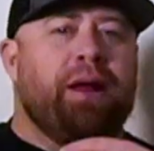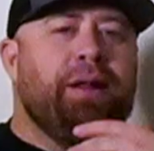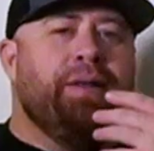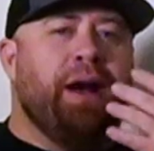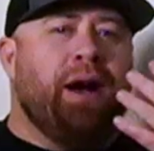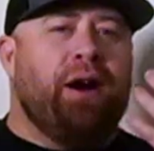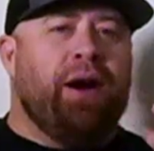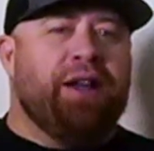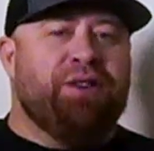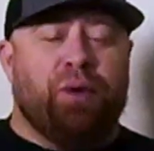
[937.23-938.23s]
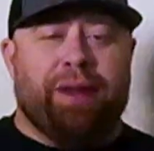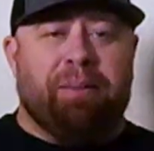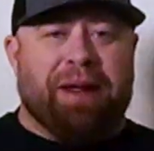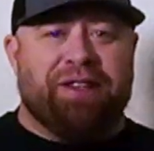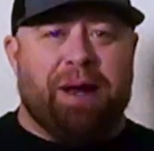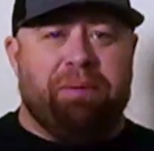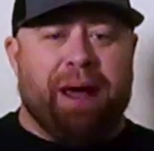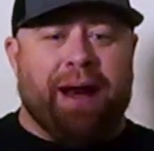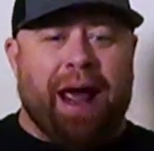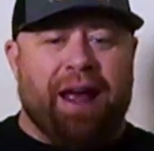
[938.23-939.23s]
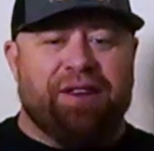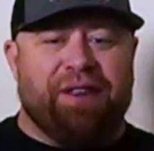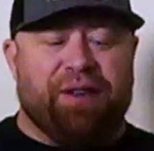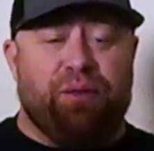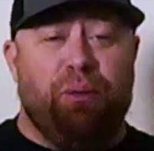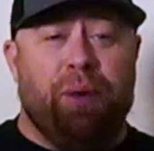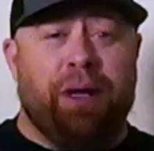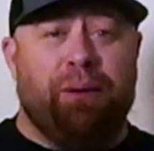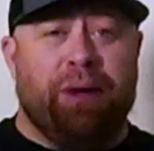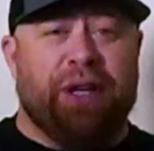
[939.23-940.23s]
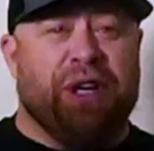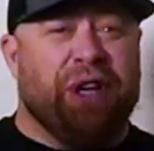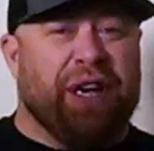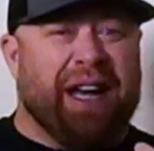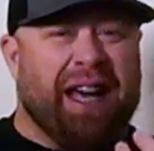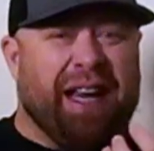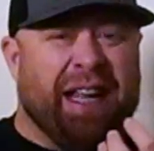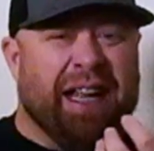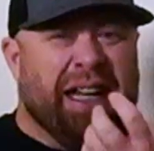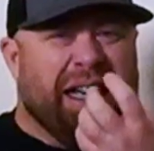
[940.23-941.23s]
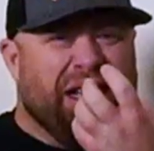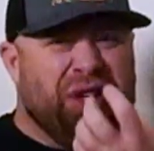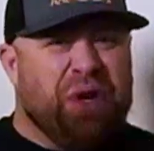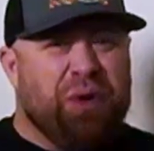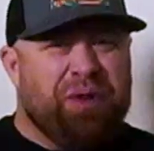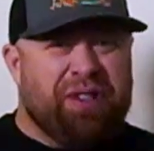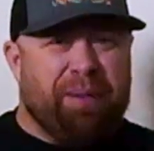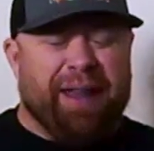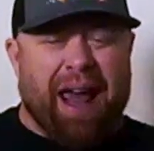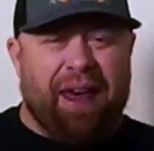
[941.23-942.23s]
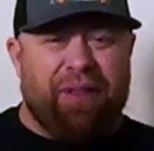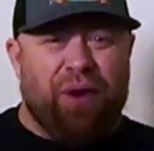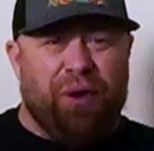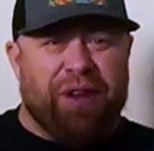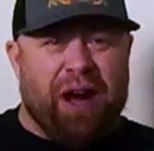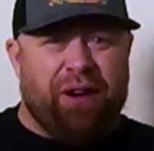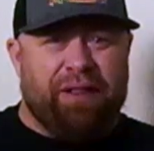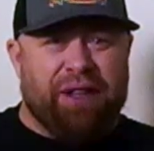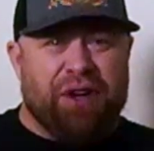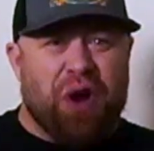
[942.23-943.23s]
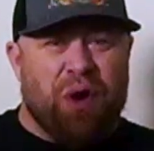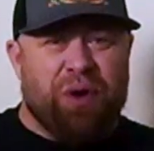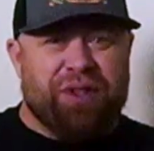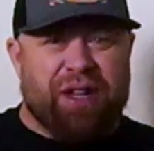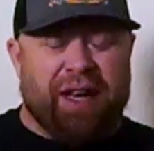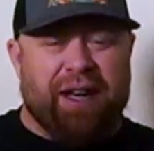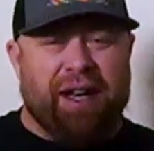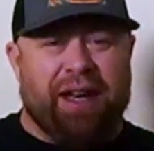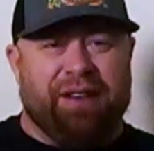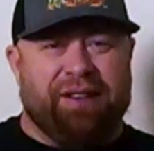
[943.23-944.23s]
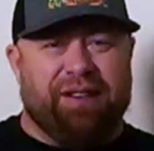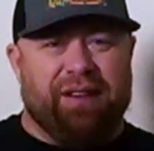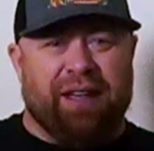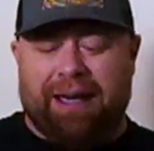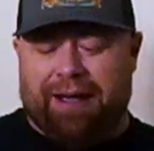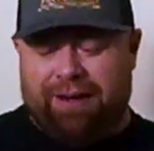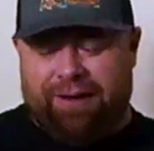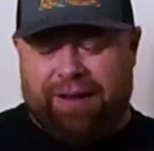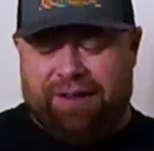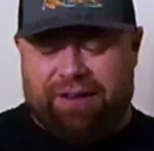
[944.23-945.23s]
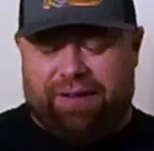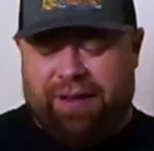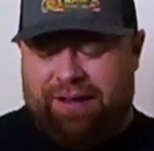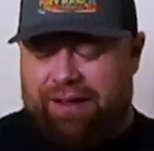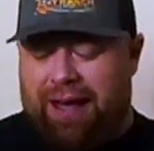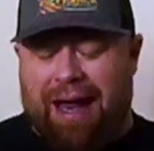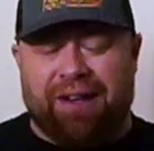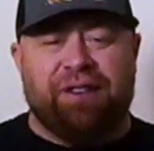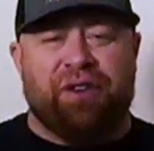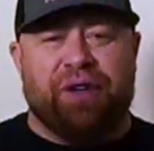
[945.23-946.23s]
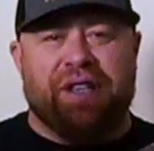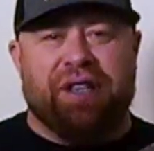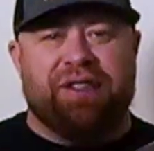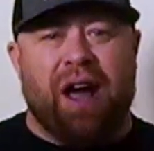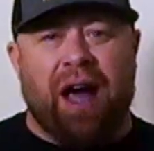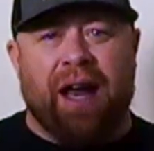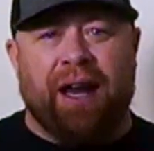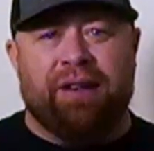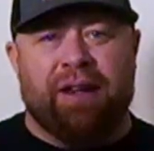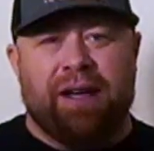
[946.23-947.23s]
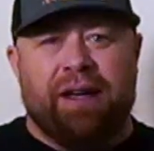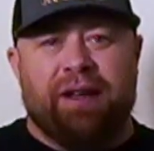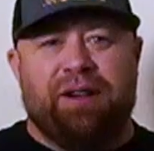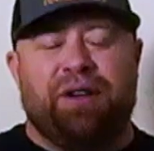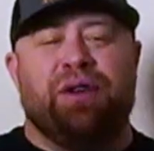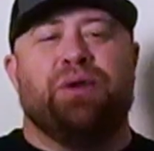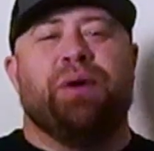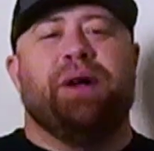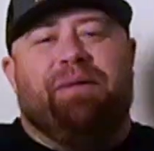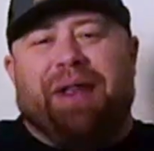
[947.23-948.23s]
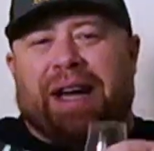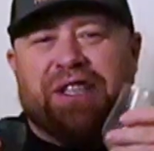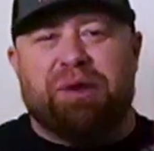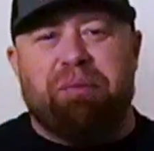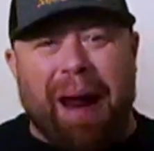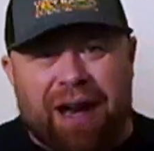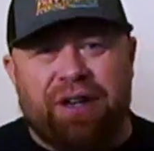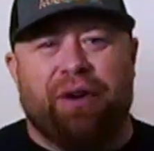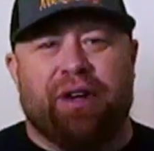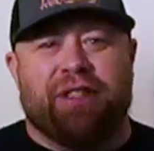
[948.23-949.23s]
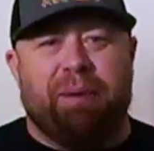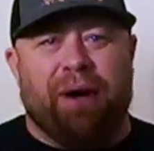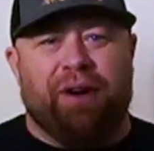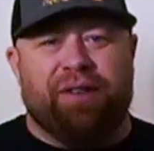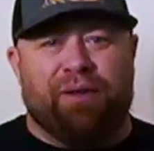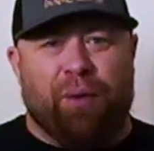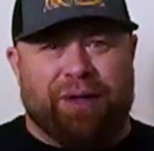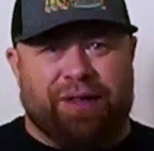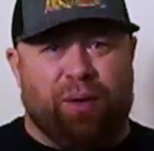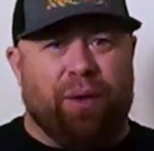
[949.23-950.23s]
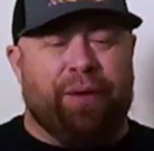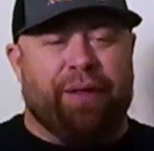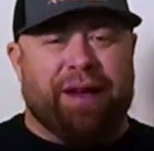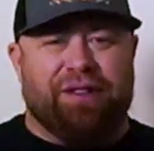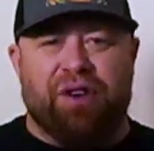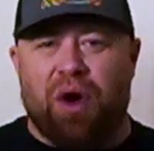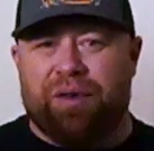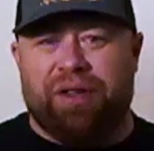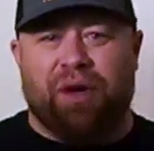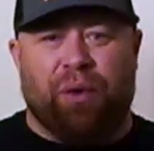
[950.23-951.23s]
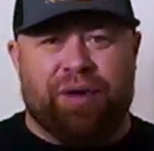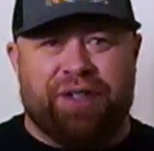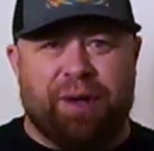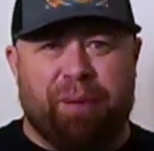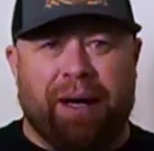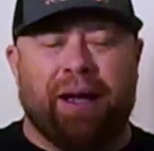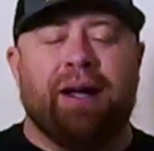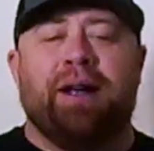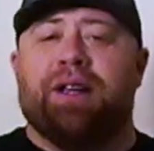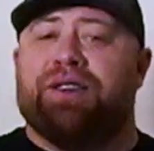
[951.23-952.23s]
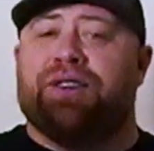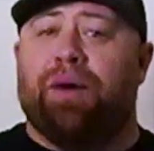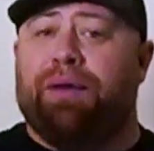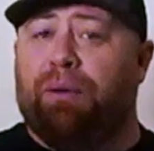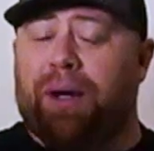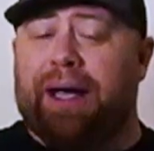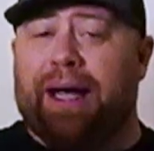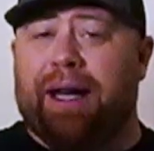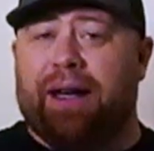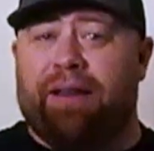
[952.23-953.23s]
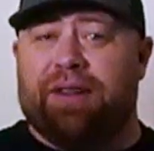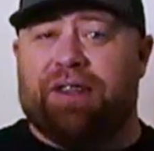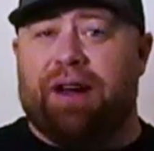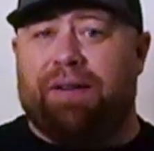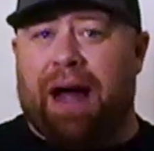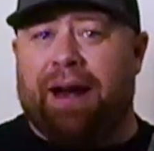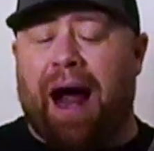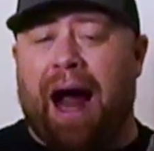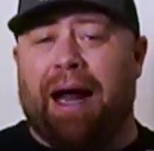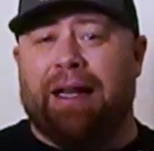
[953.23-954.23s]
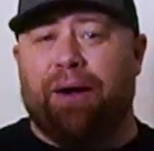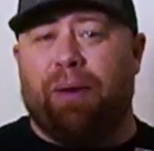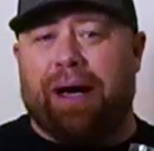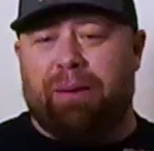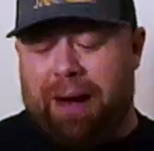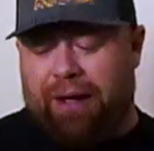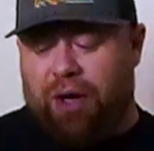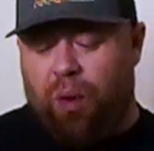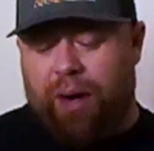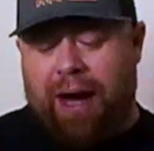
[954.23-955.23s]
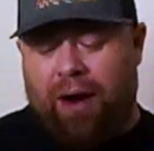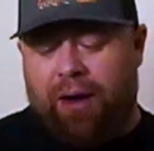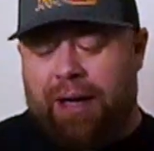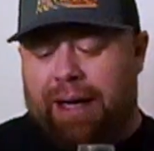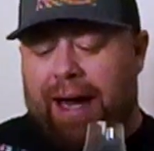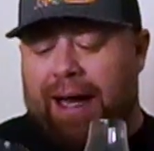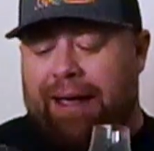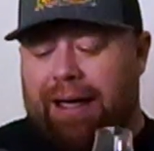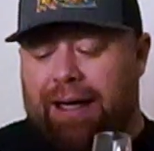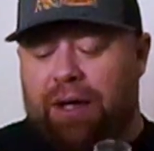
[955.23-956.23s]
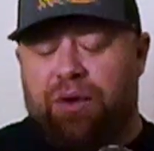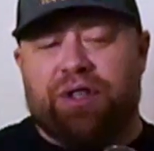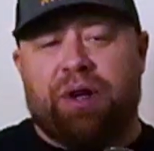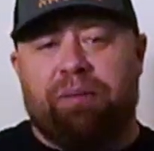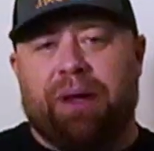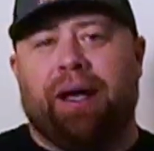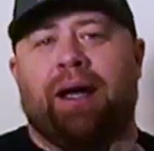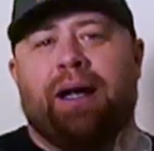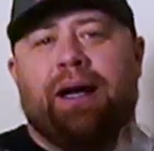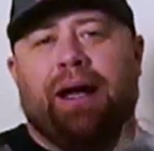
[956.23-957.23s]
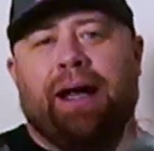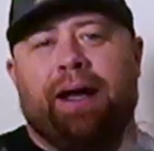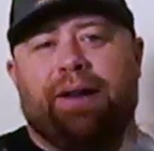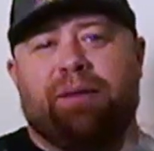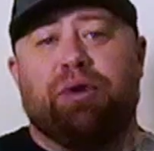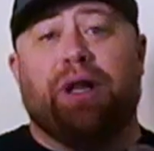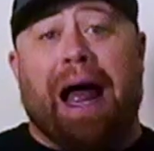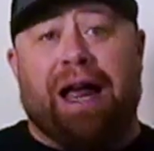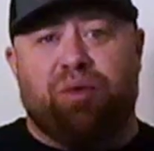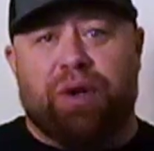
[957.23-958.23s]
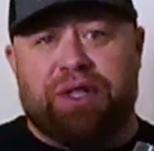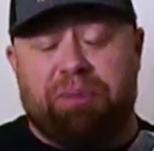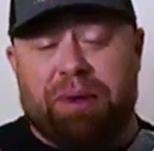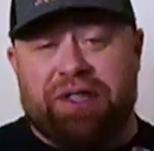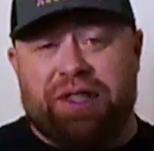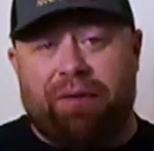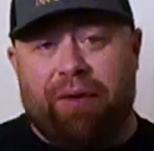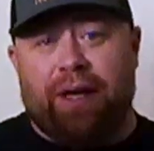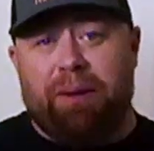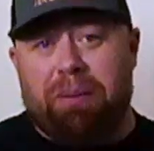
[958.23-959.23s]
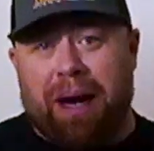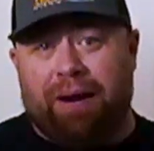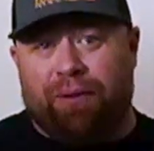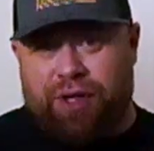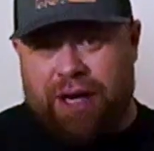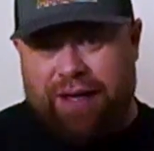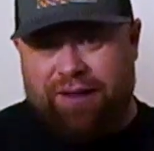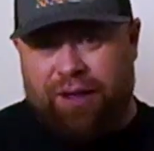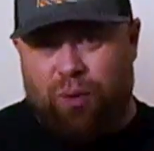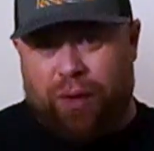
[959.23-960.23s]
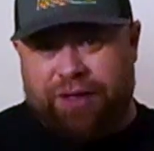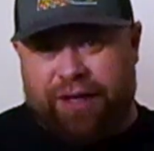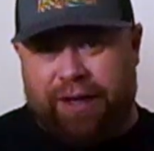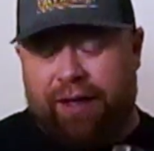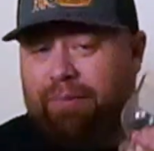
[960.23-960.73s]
There is one that my stepdad has that's really, really good. It kind of tunes some of the ethanol down in the nose, and it's, again, these glasses are designed to expand your experience of whiskey, whether that's nosing or sipping. So if you're really getting into this stuff, I'd highly recommend going out and getting you something, some glassware specifically made for tasting whiskey.